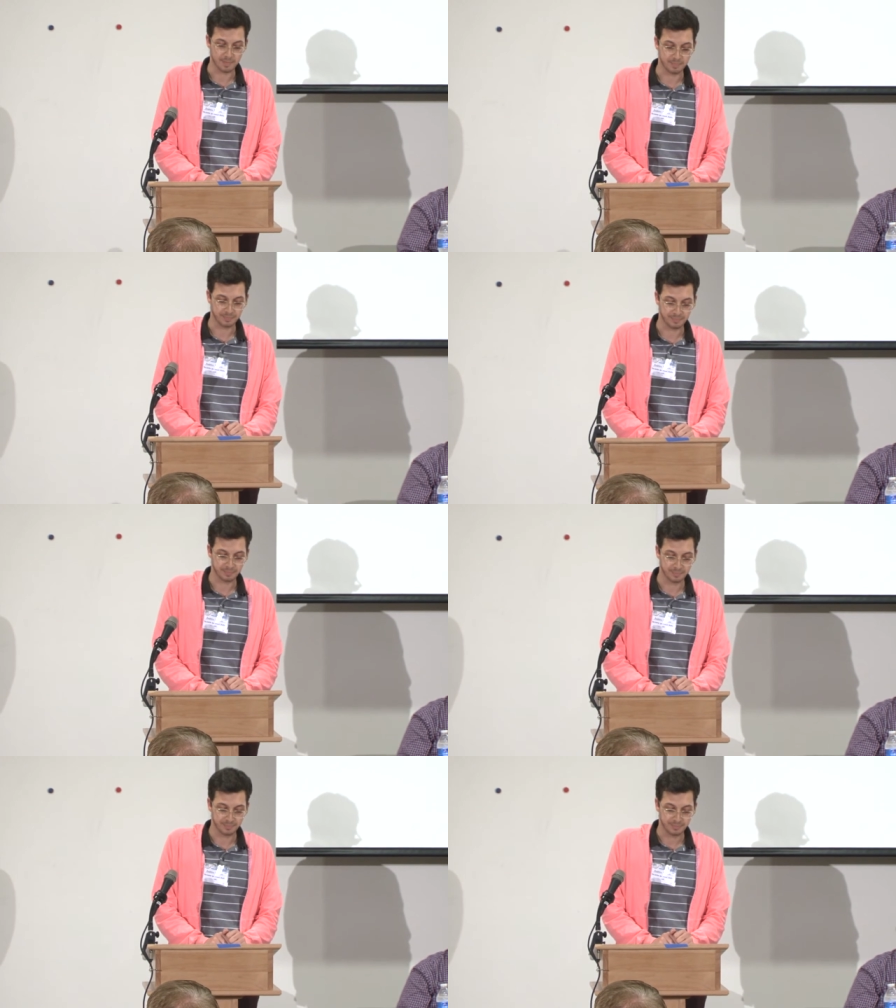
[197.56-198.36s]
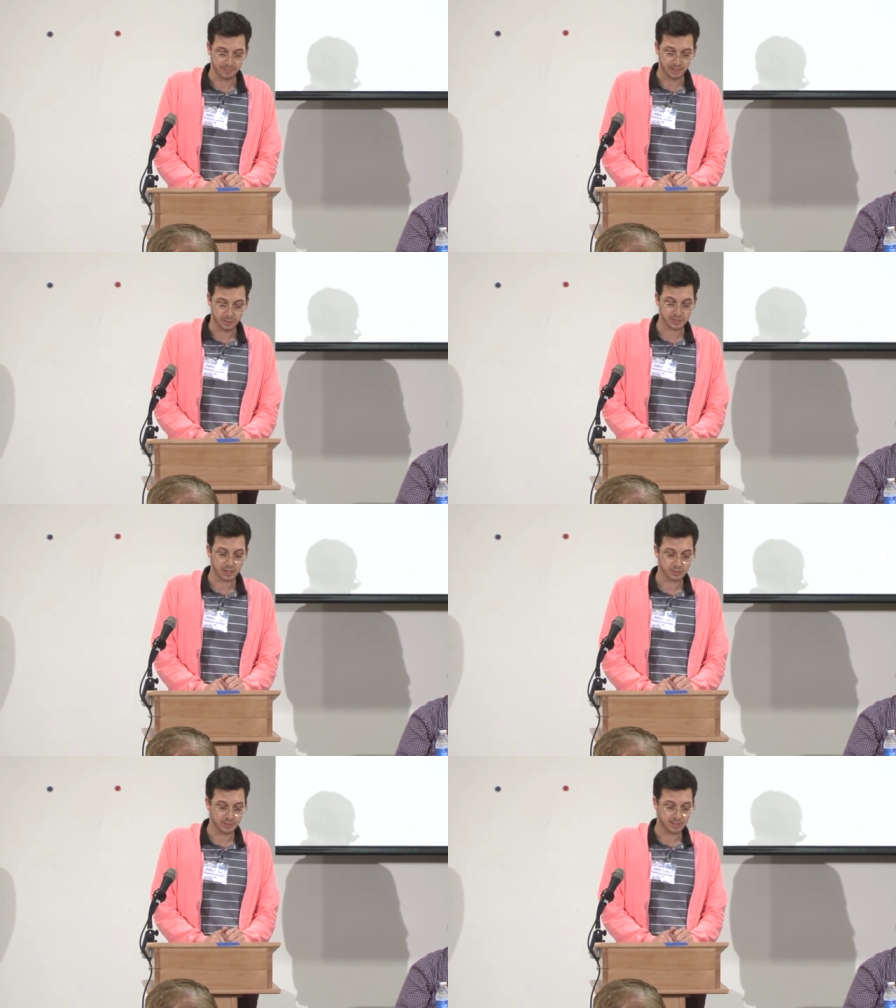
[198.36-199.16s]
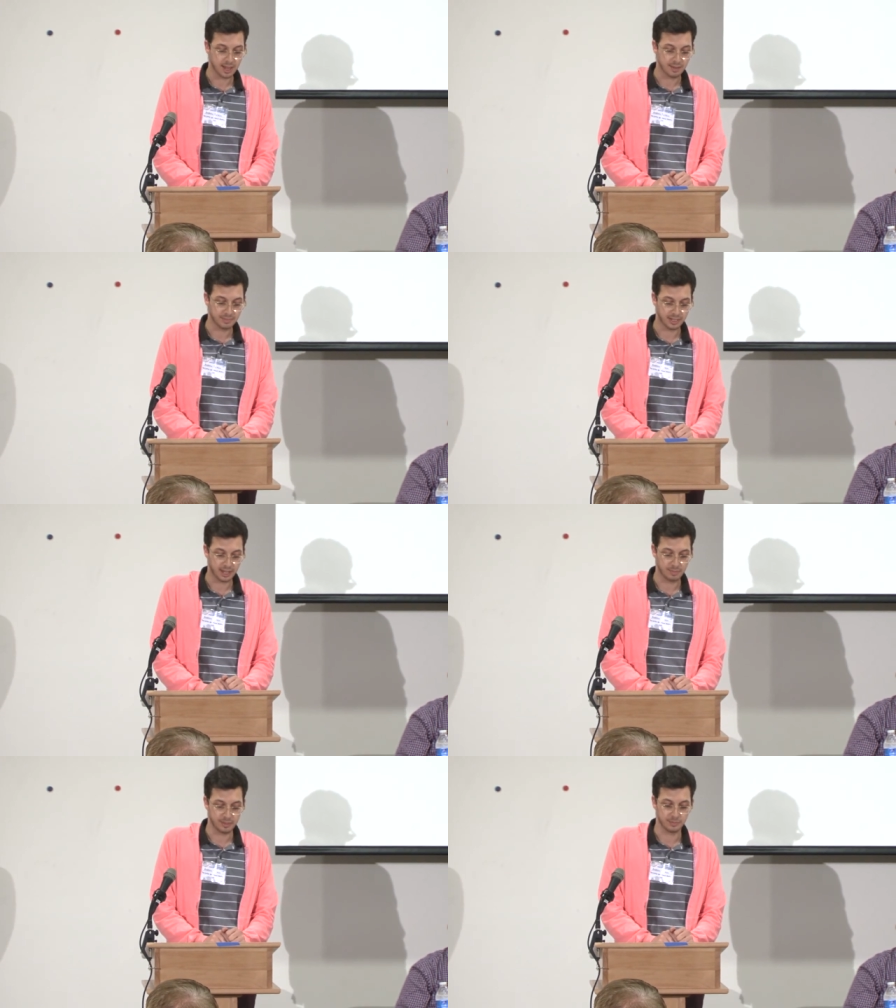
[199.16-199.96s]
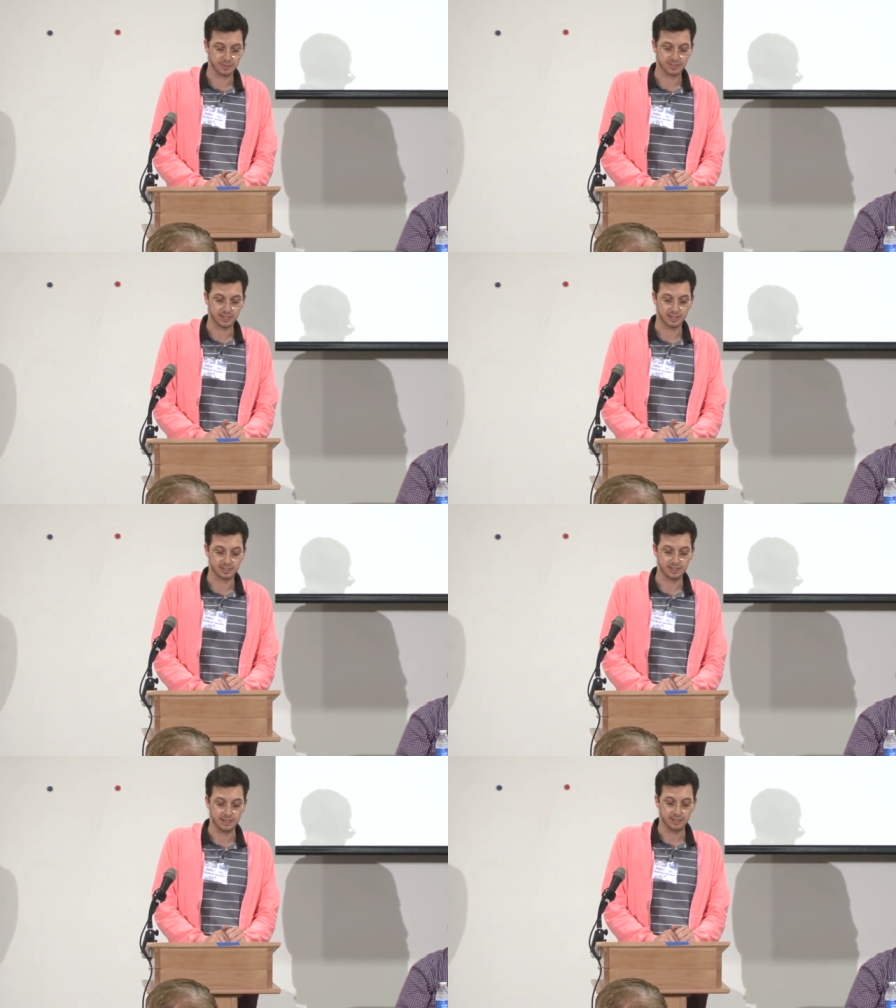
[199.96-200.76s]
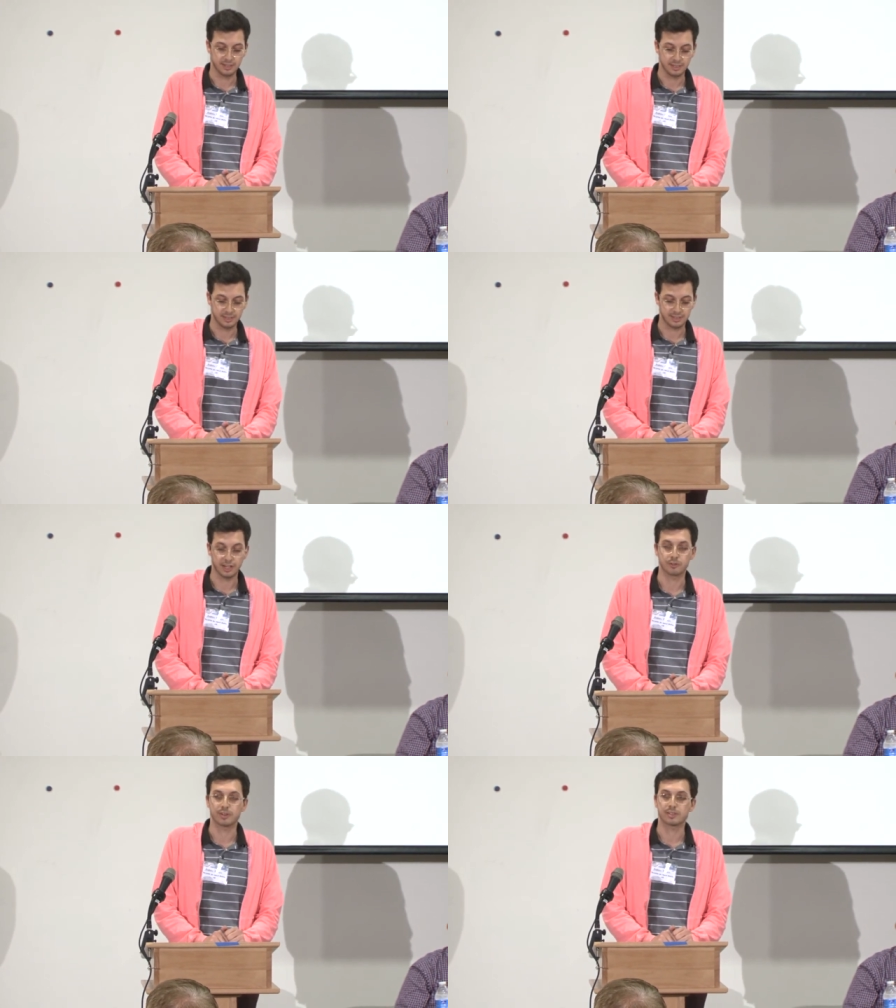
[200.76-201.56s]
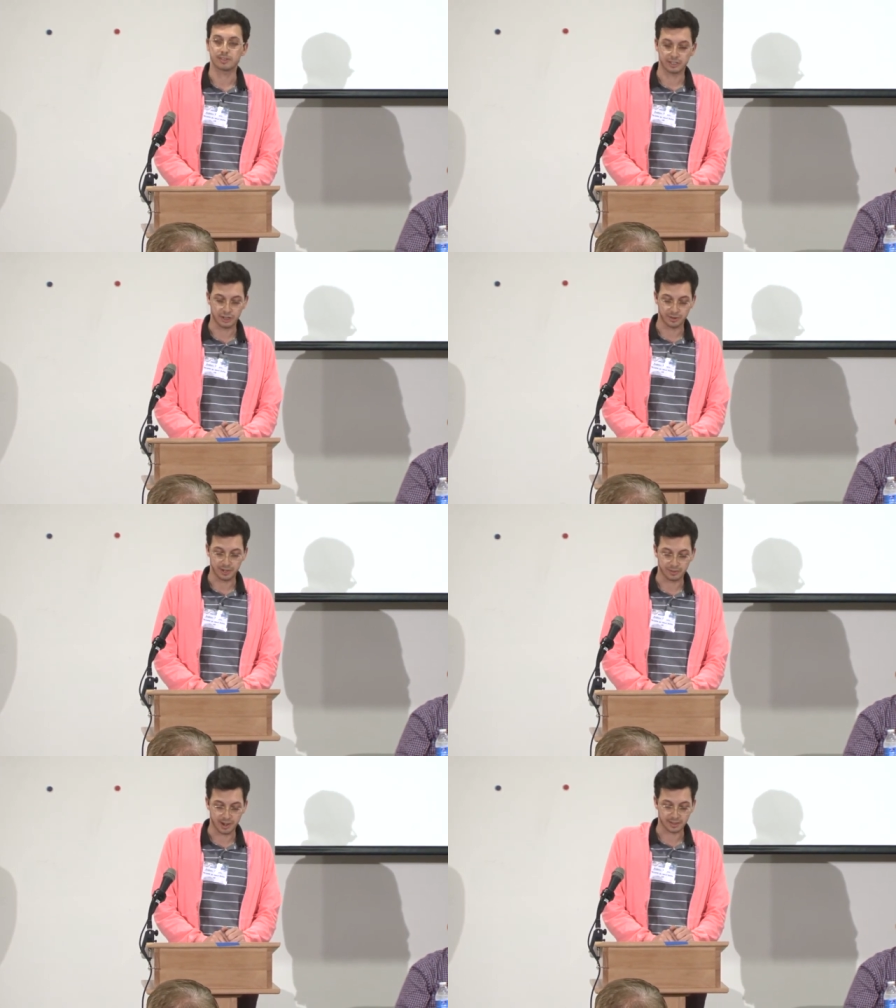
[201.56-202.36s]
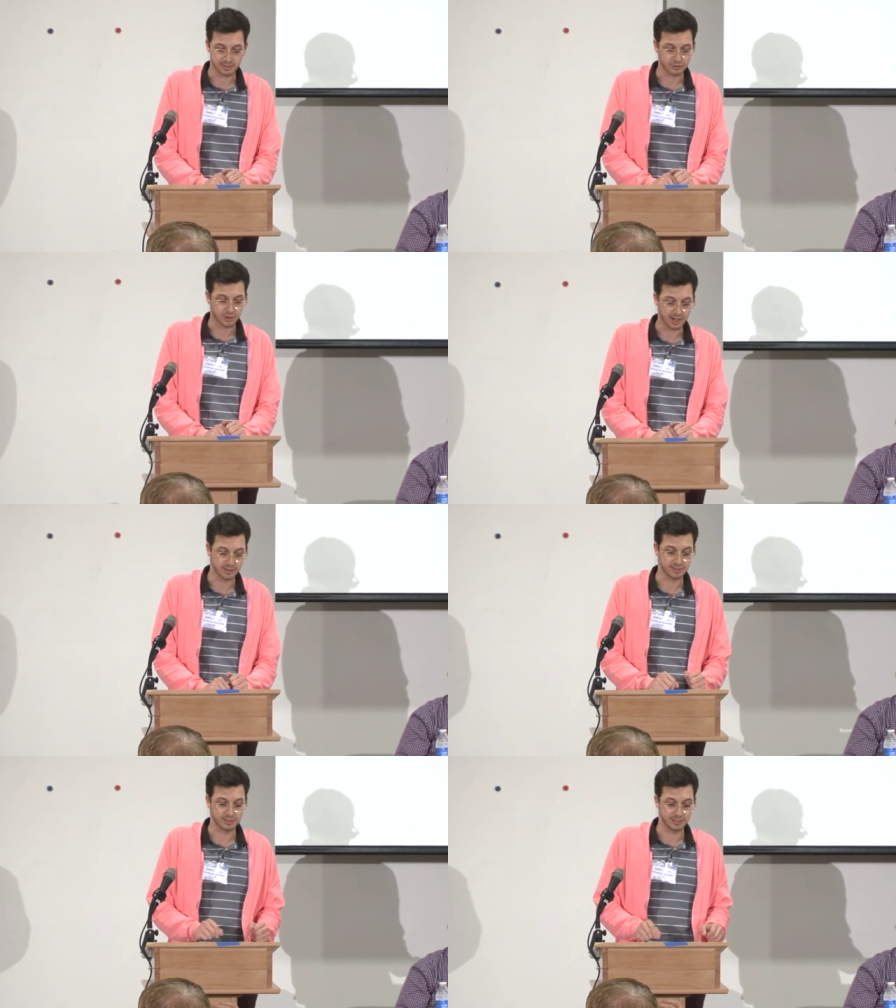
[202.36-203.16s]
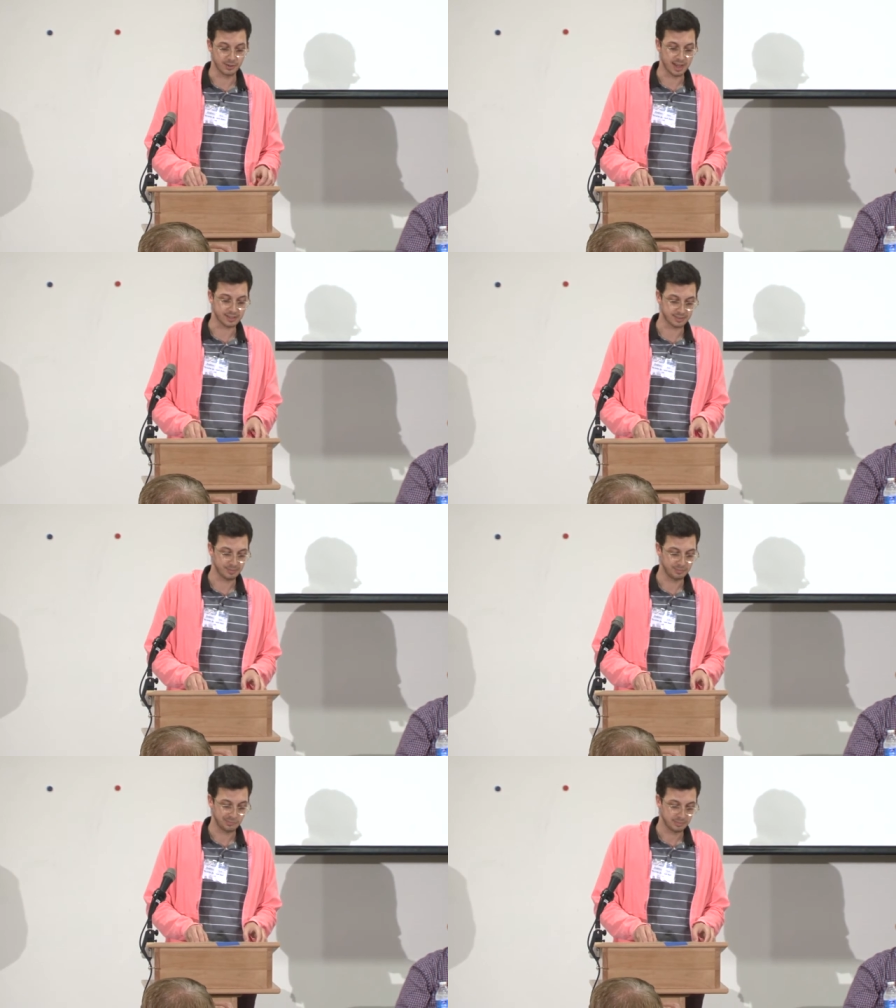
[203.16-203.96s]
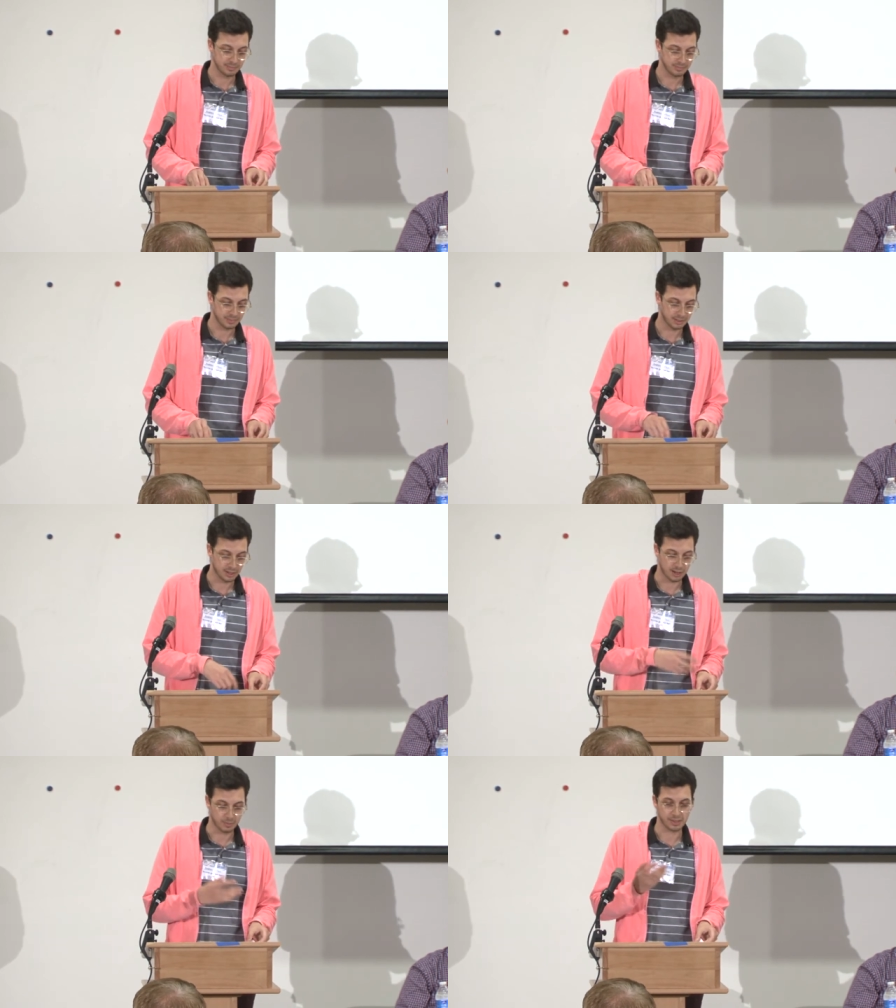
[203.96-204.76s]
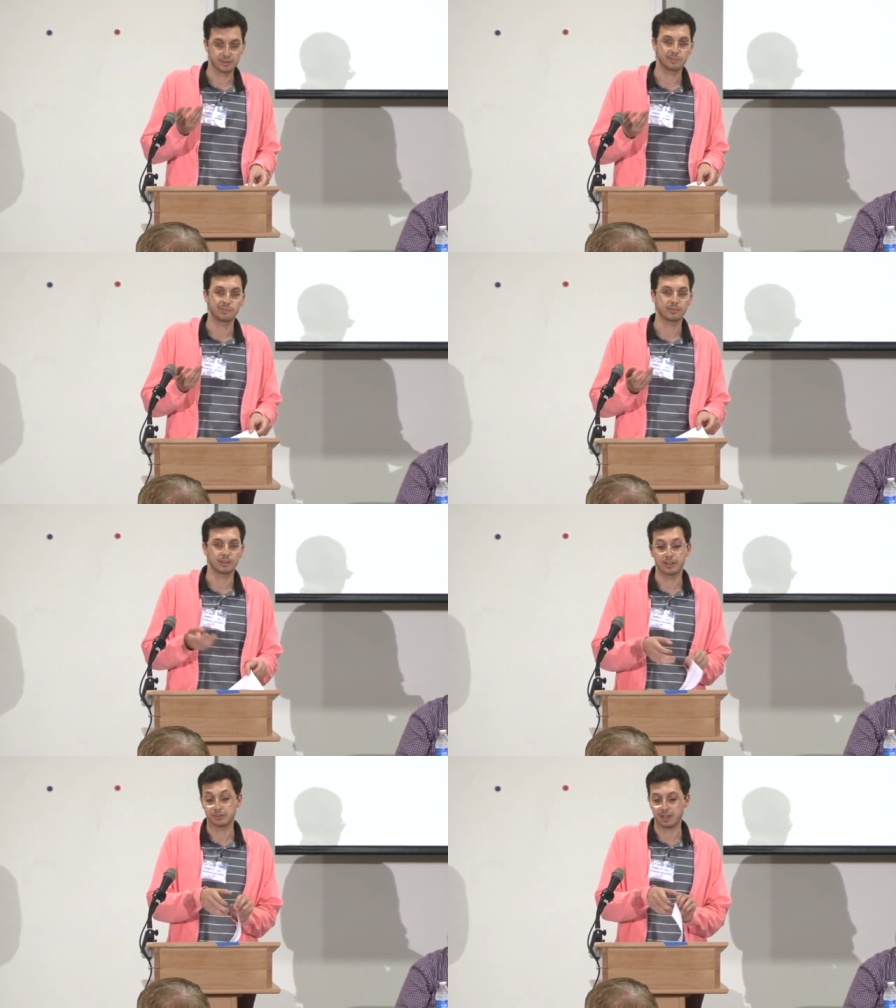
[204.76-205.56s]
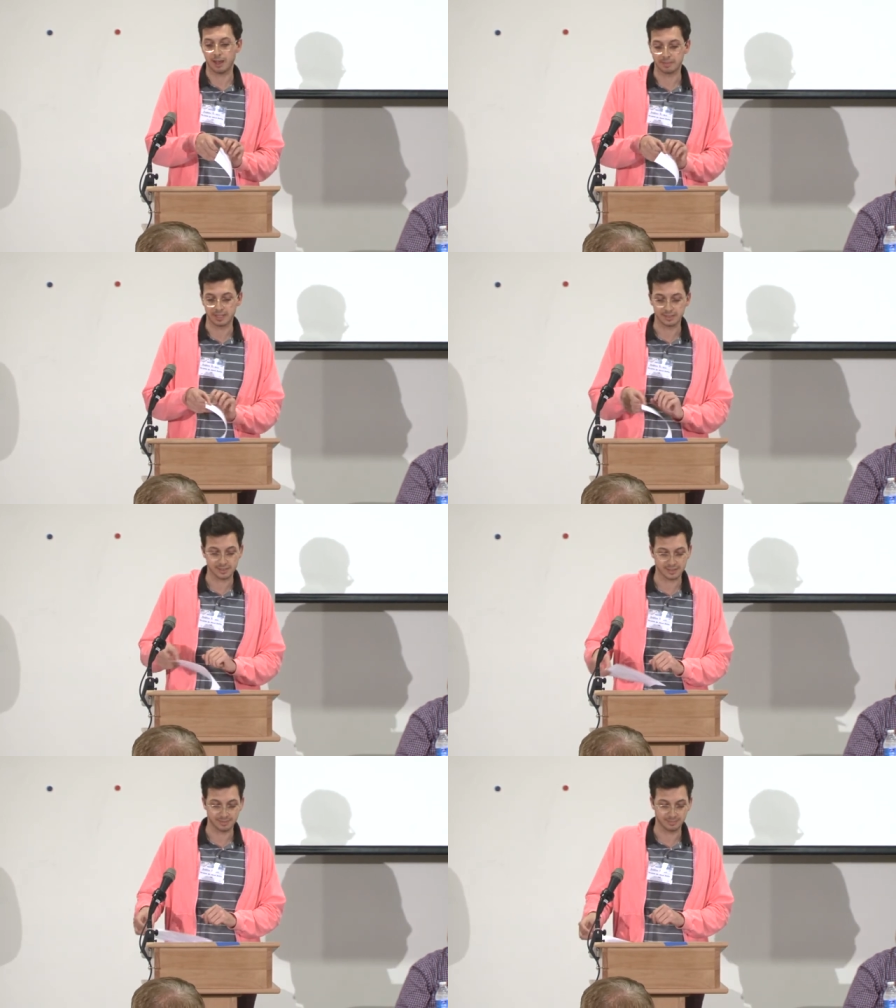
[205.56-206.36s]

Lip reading: And it was also a time that gay people were seen as dangerous security threats and traitors to the US, along with alleged communists.